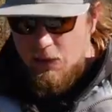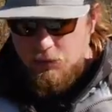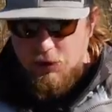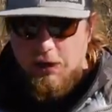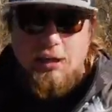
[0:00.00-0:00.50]

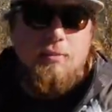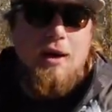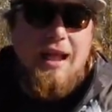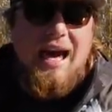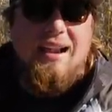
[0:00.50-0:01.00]
We're talking
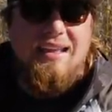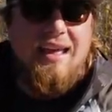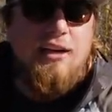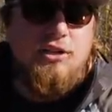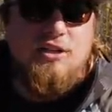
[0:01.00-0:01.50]
about how to
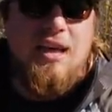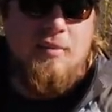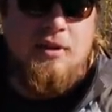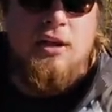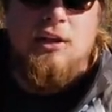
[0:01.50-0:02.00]
catch
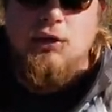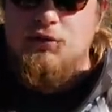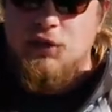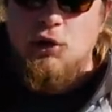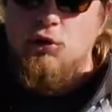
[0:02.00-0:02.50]
salmon
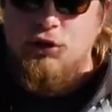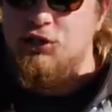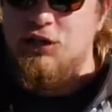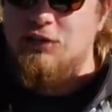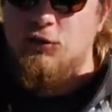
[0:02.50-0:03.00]
using hoochie
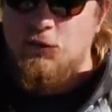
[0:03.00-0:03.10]
jigs.